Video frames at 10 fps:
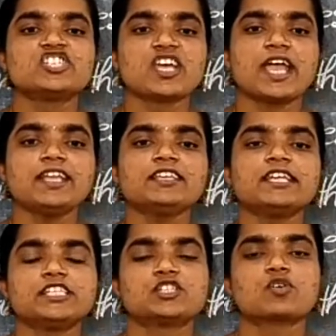
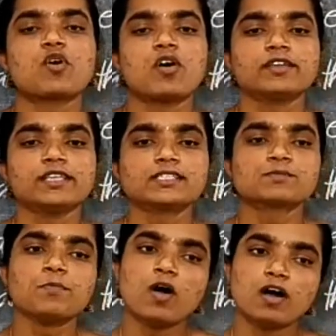shine it on a
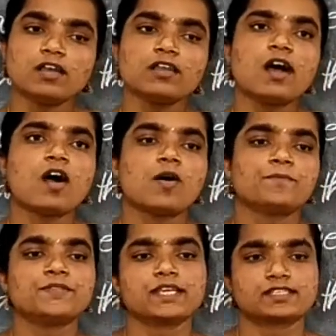small
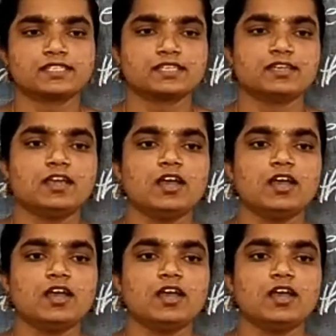object.